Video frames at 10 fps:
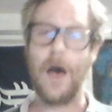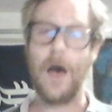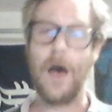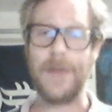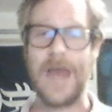
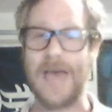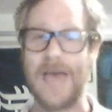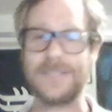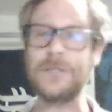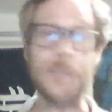And it
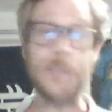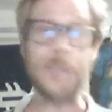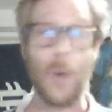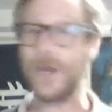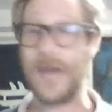has
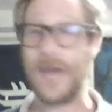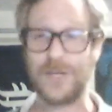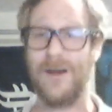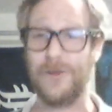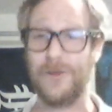no
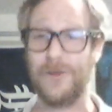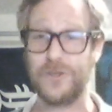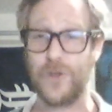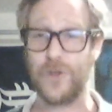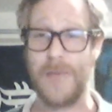connection at all to
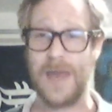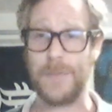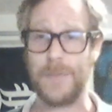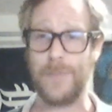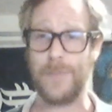
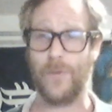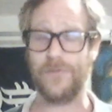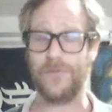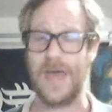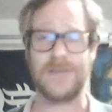Germanic
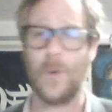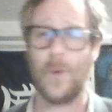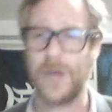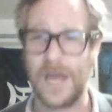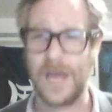peoples. It has
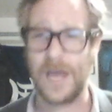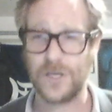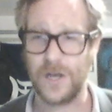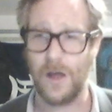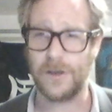no
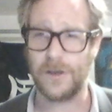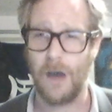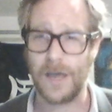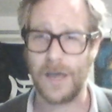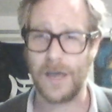connection at all to
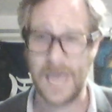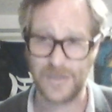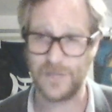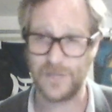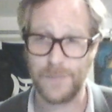
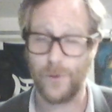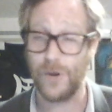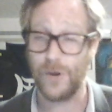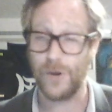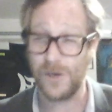Caucasian
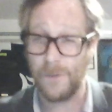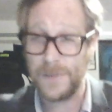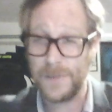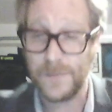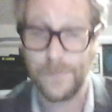people or
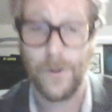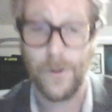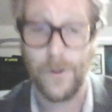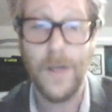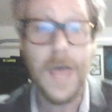European
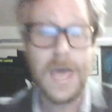people.